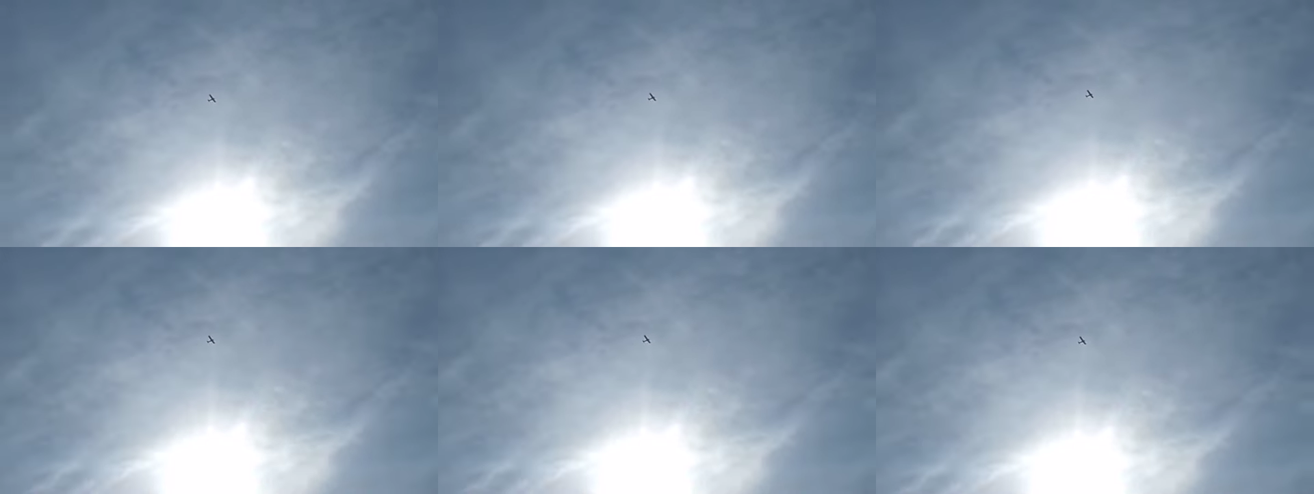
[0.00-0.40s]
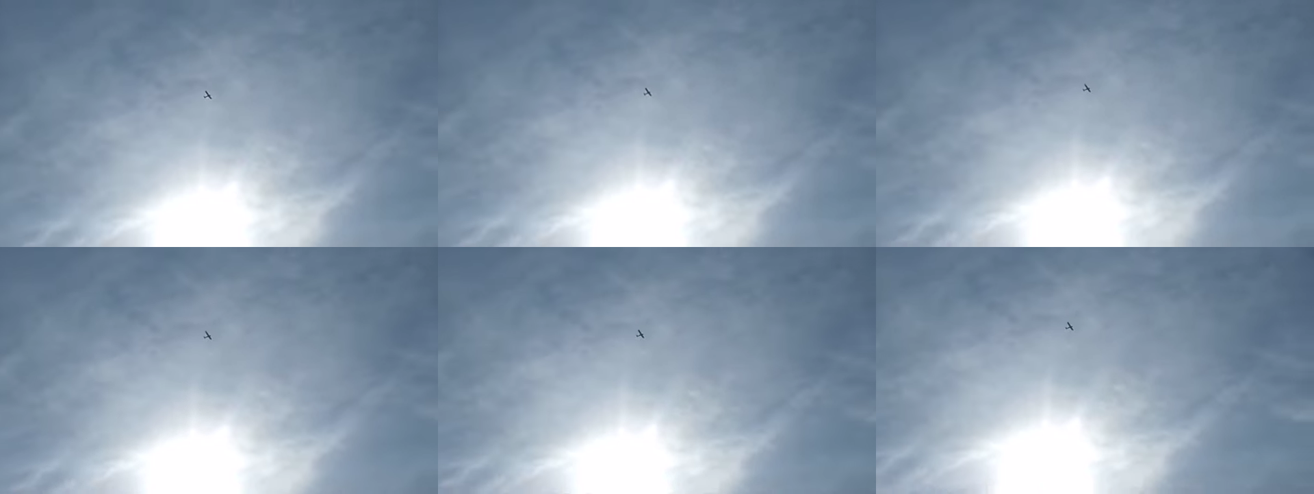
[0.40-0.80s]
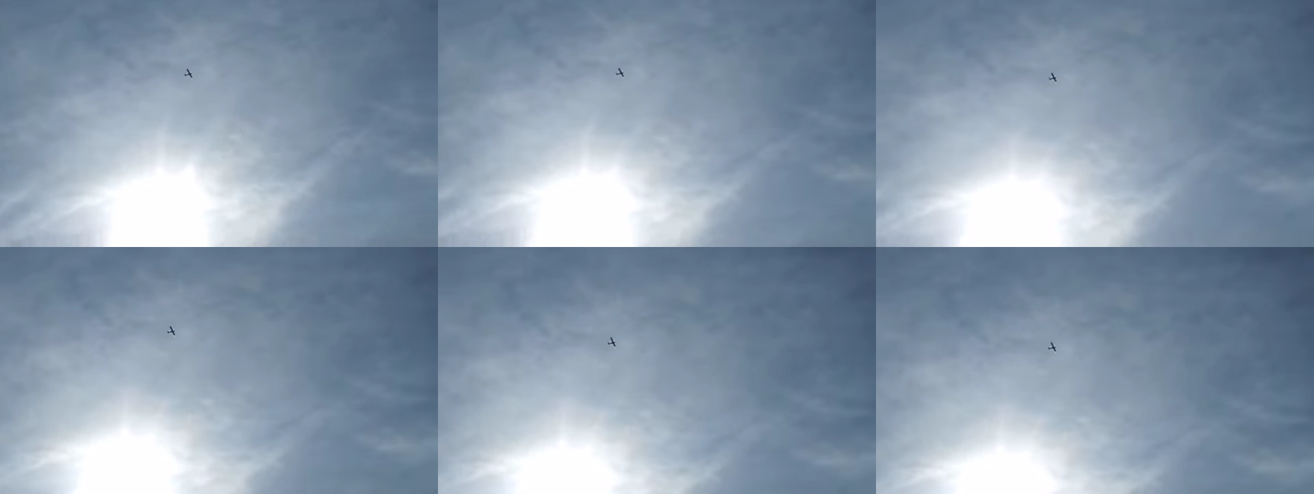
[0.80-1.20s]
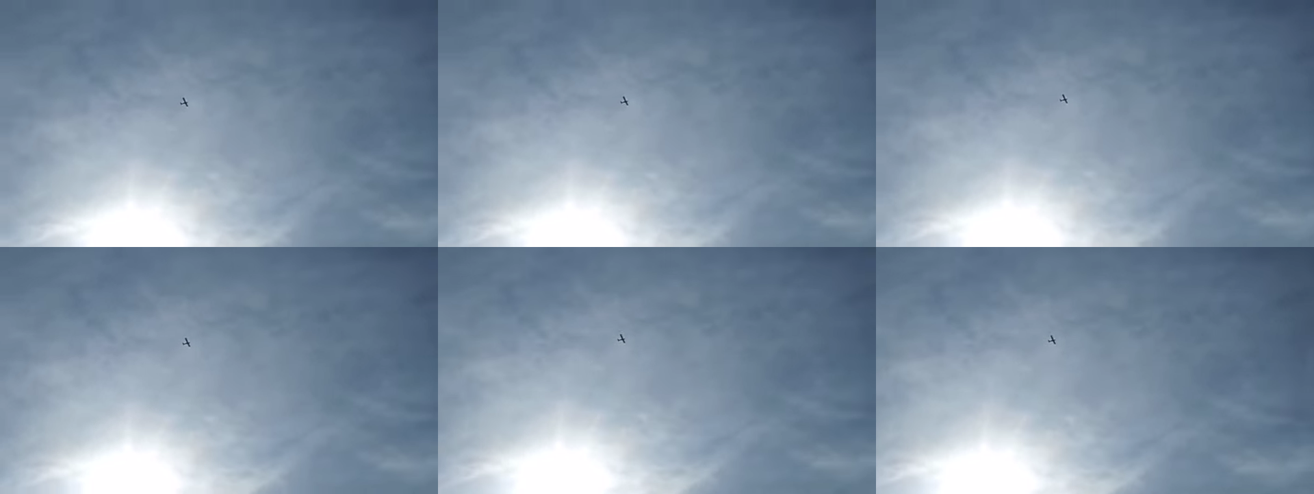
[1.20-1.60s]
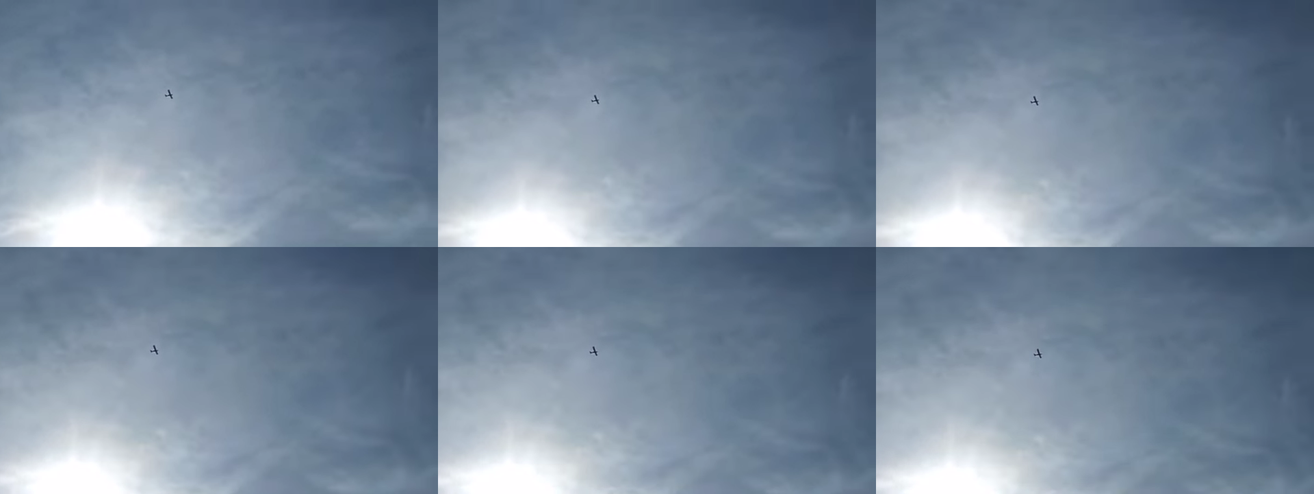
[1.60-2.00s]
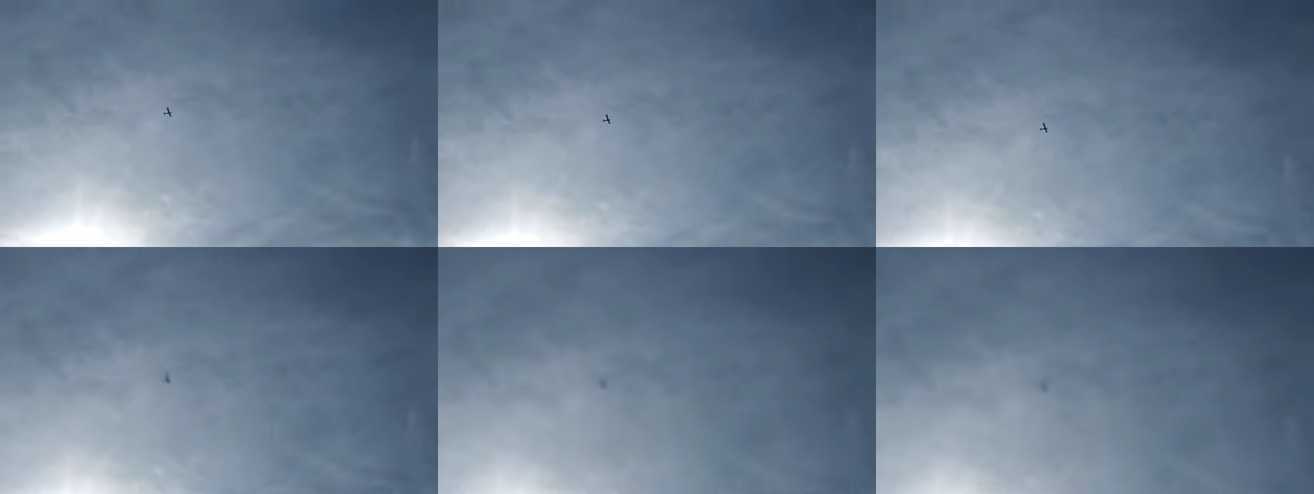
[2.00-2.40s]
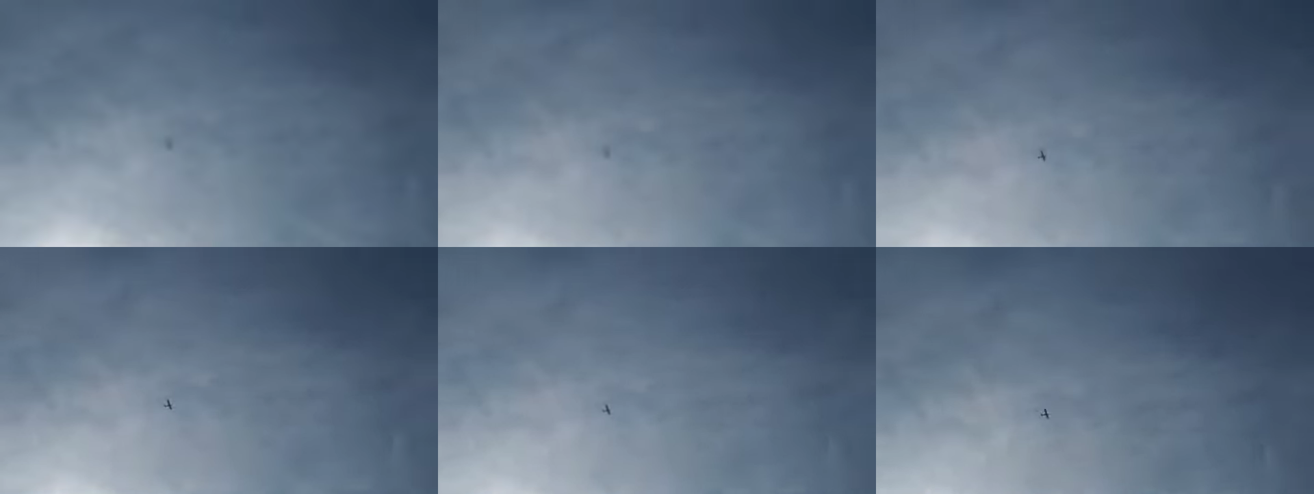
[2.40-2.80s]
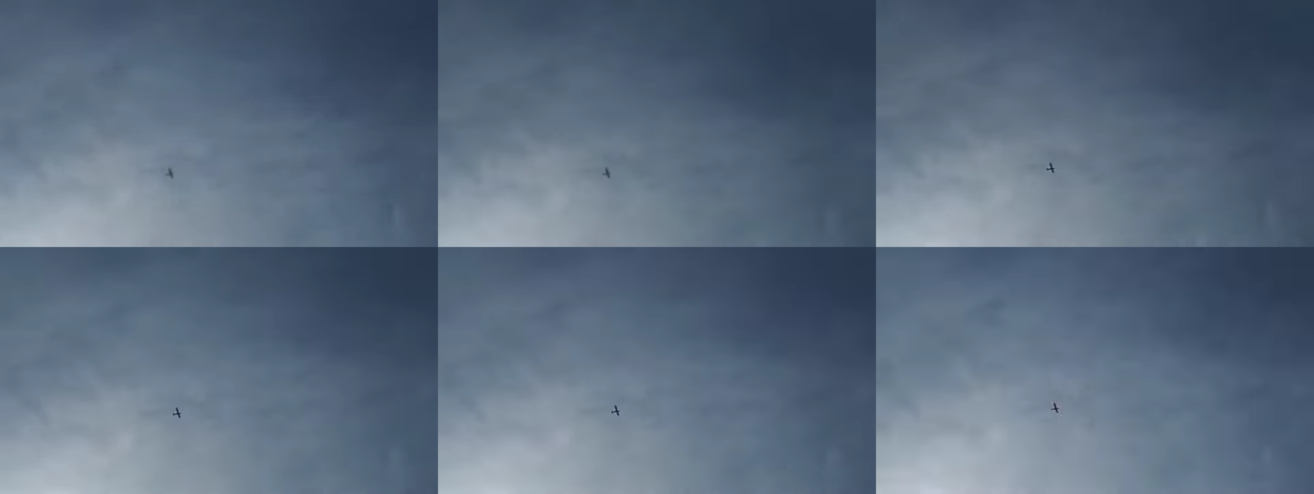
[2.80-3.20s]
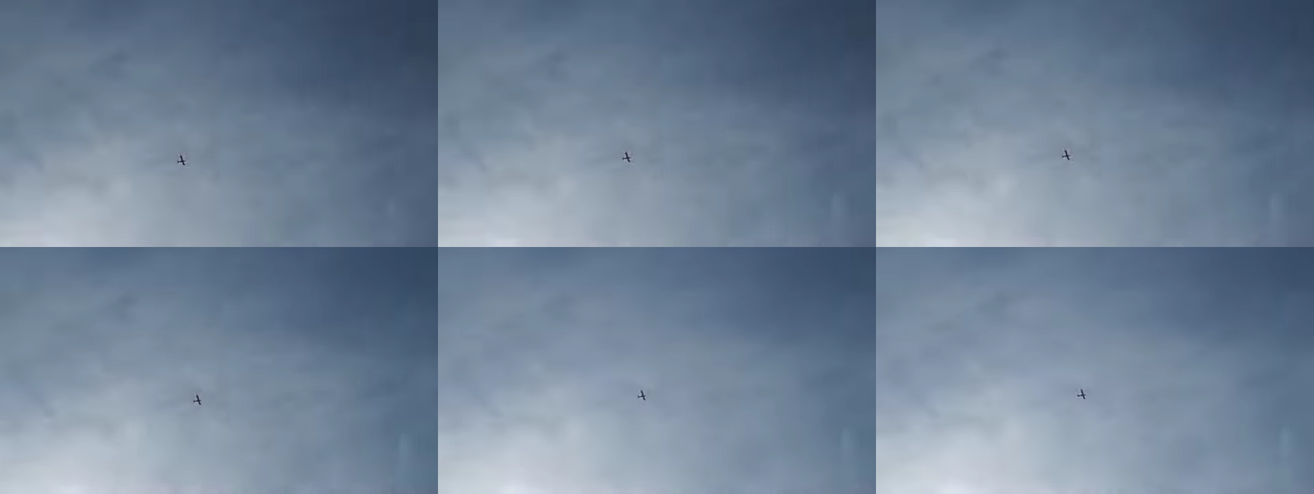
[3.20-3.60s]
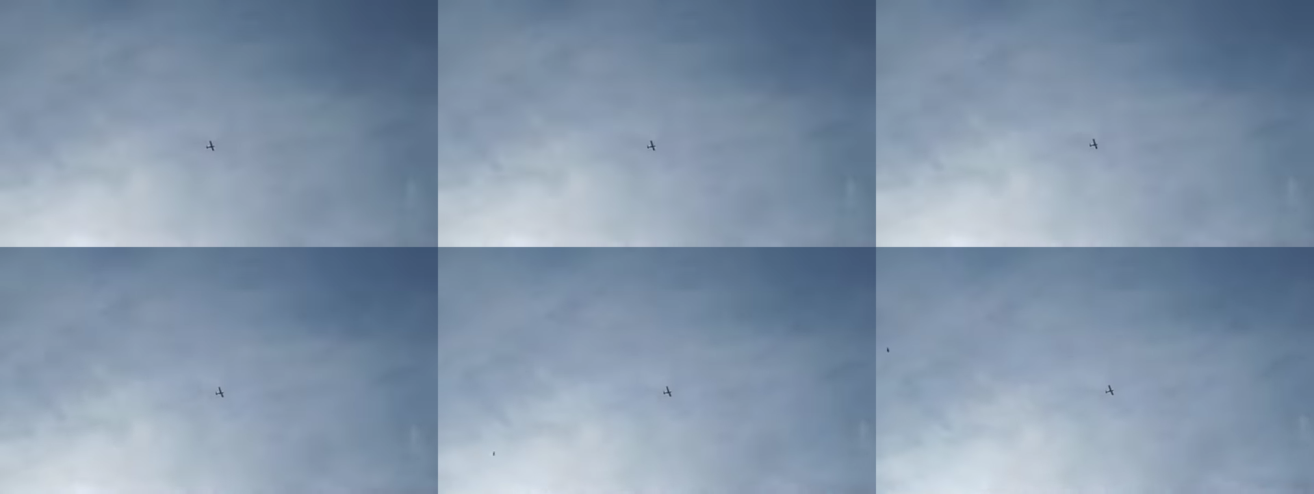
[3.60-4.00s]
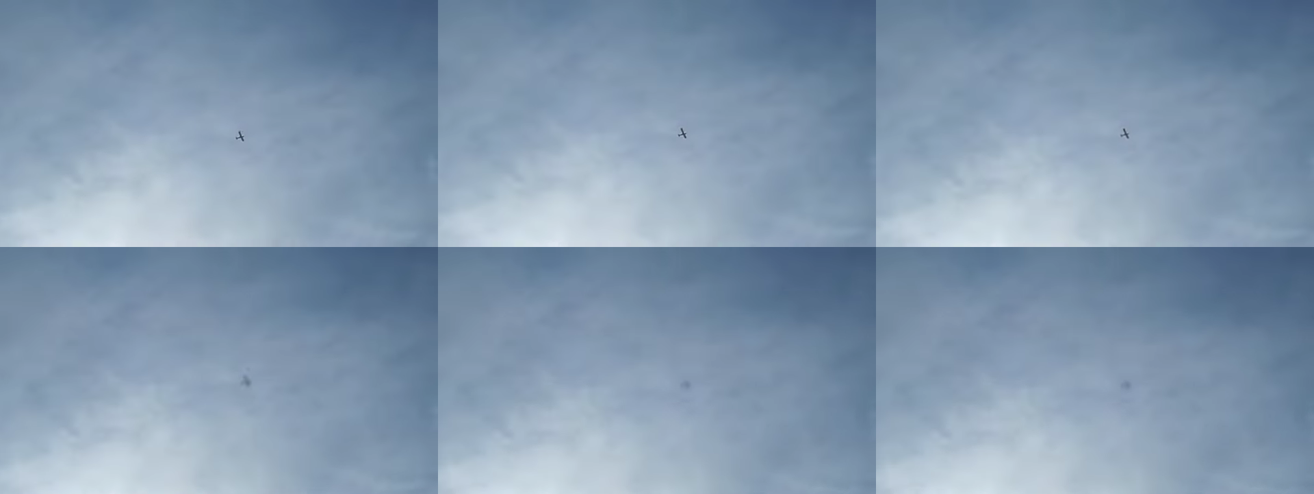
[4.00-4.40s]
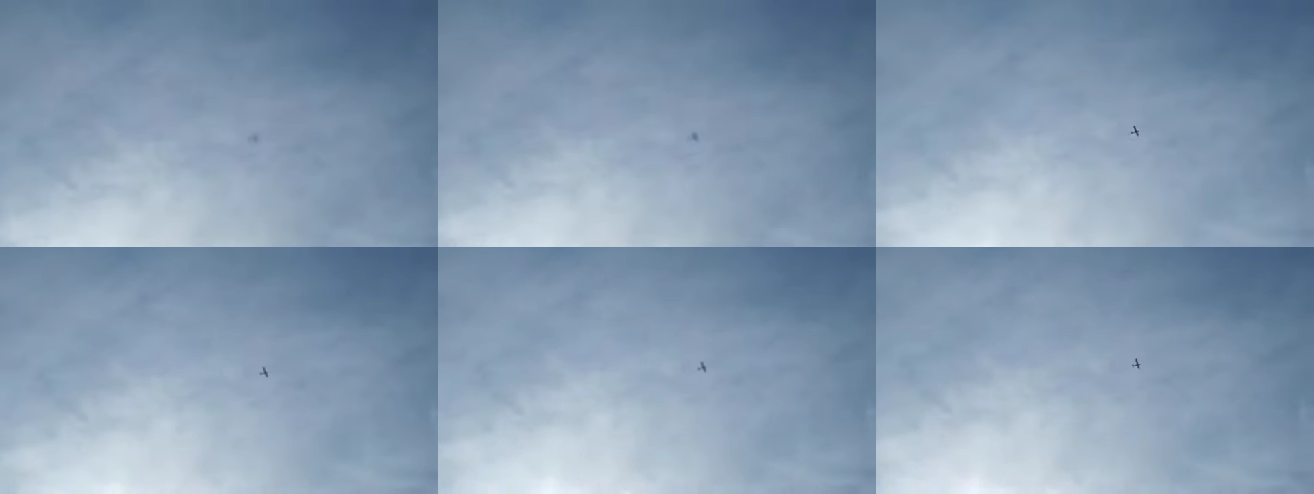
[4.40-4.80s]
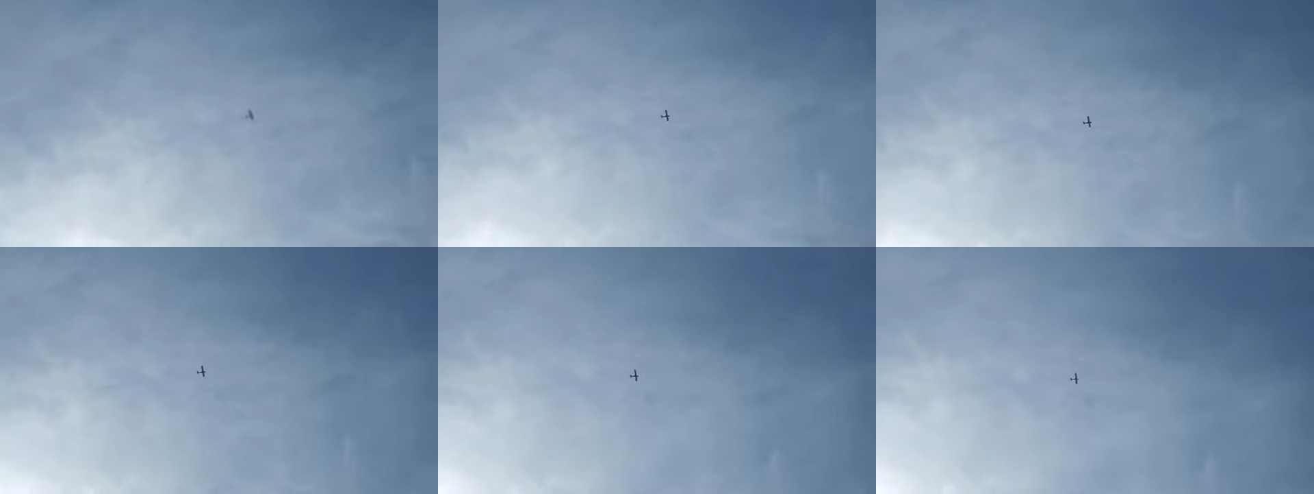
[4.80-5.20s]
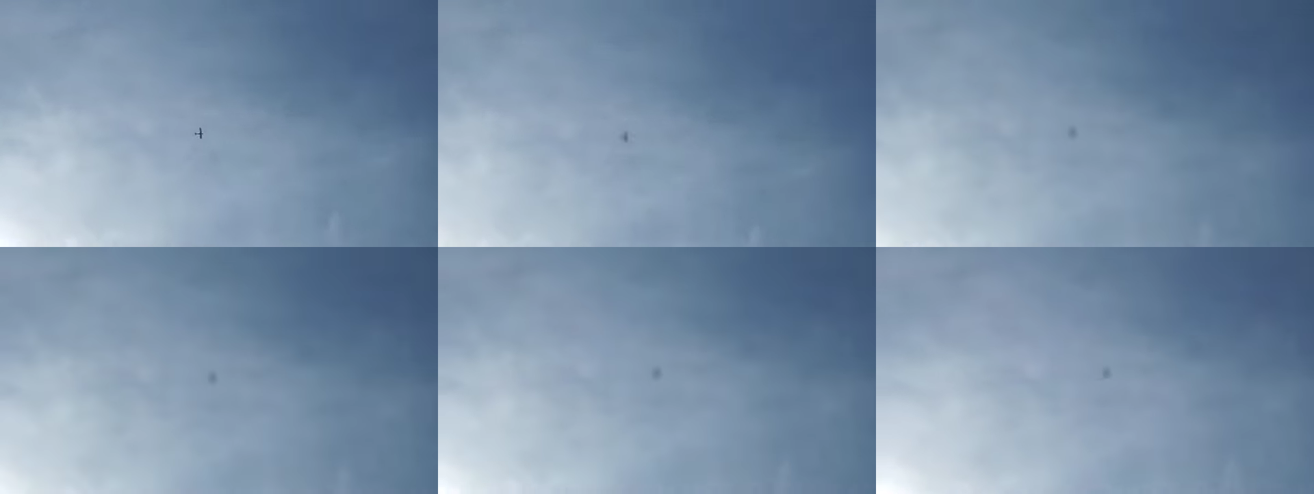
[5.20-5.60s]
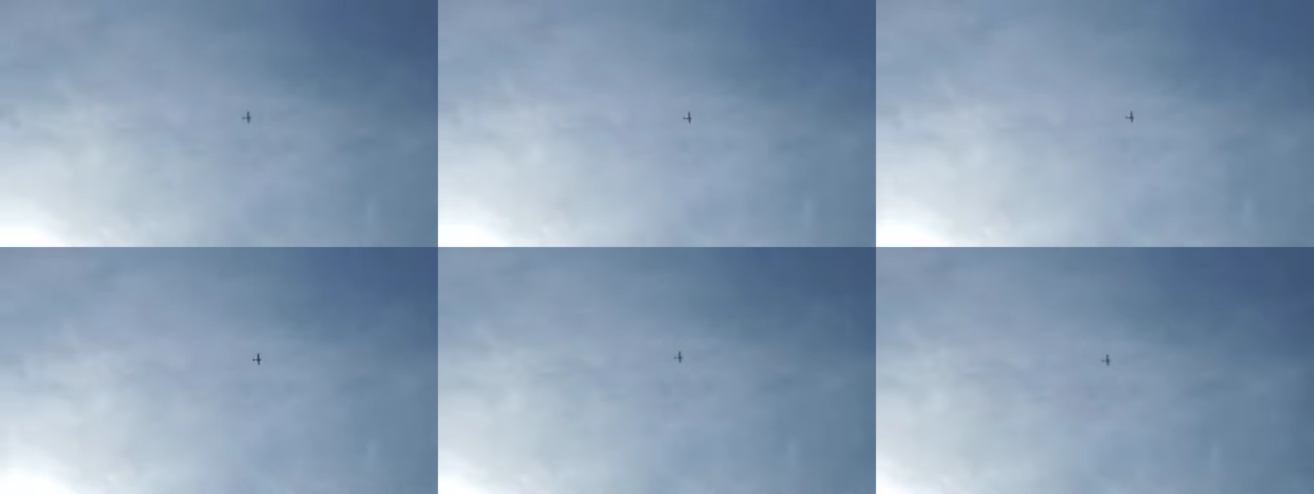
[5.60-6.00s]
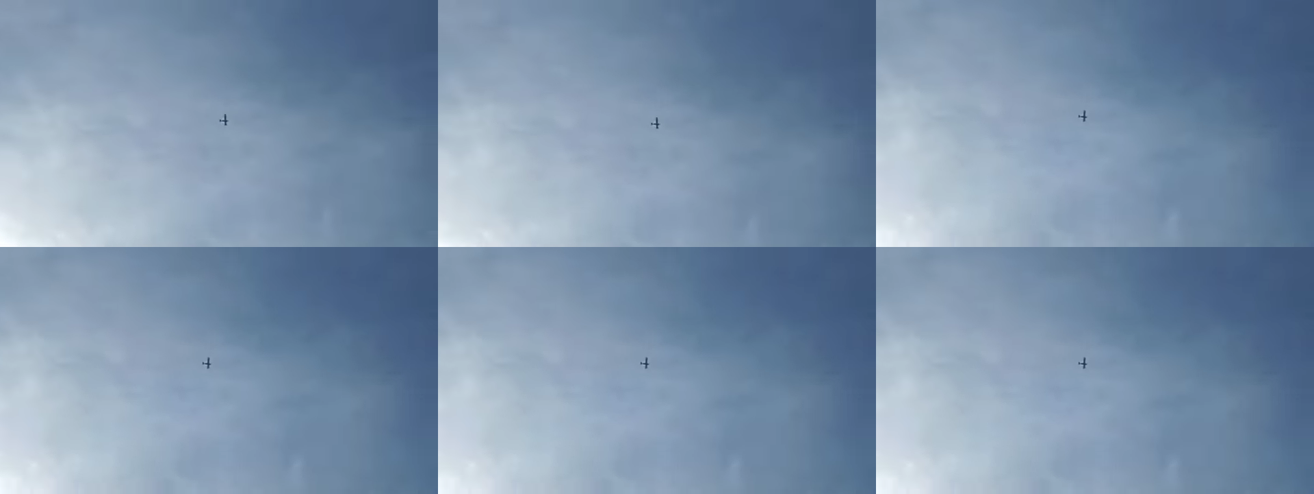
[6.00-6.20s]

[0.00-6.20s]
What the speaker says: [unreadable: no face in view]